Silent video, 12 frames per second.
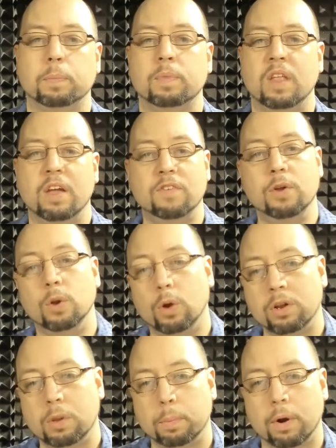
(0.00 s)
If you look
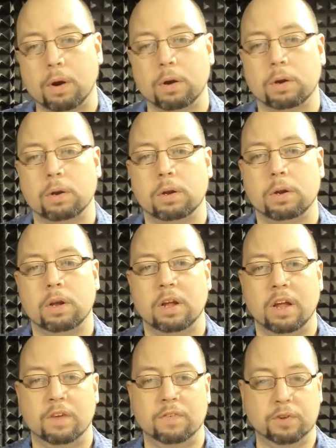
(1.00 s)
the part,
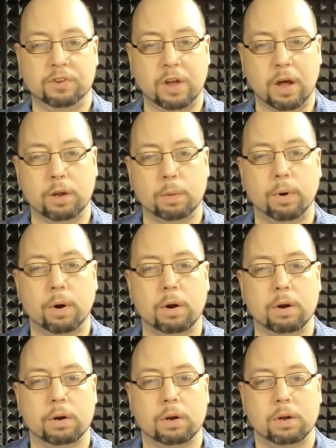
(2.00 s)
if you sound the part,
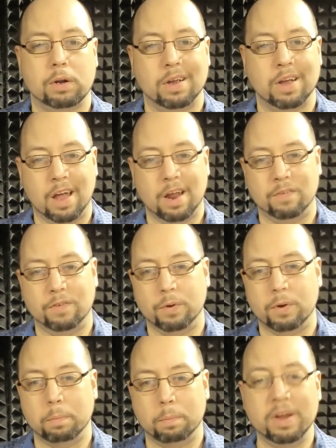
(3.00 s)
and if you
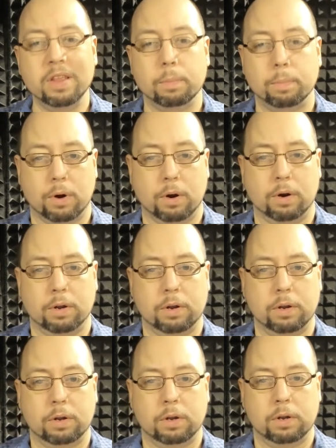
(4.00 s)
can be the part,
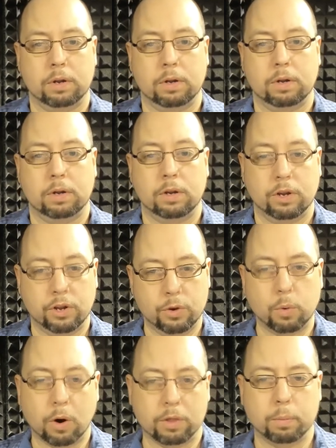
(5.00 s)
you
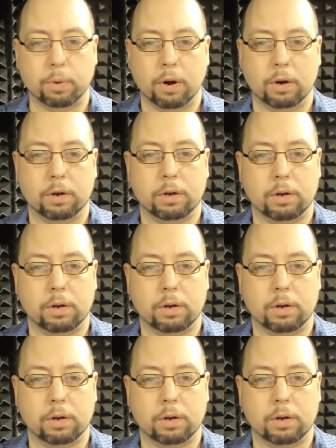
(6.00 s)
are the part.